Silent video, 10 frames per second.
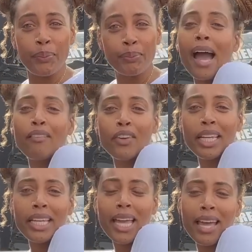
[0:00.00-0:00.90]
I
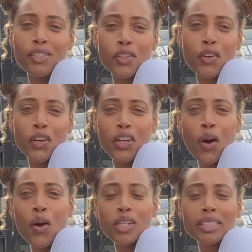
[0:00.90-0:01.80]
really enjoy
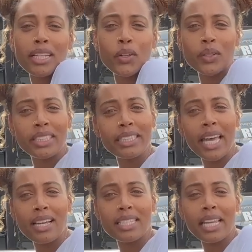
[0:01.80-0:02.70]
all the little
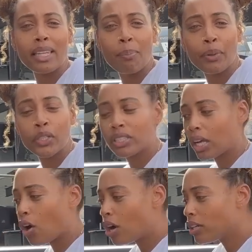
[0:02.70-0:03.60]
details that they put,
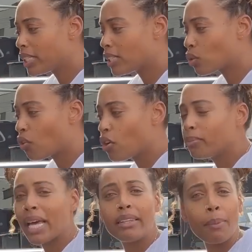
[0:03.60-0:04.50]
all this
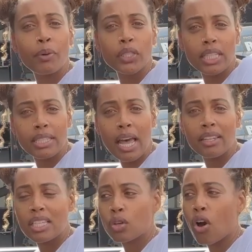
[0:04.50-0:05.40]
chrome that they put
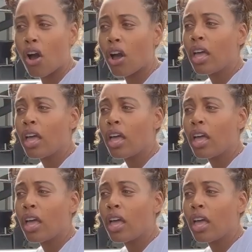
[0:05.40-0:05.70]
inside this car.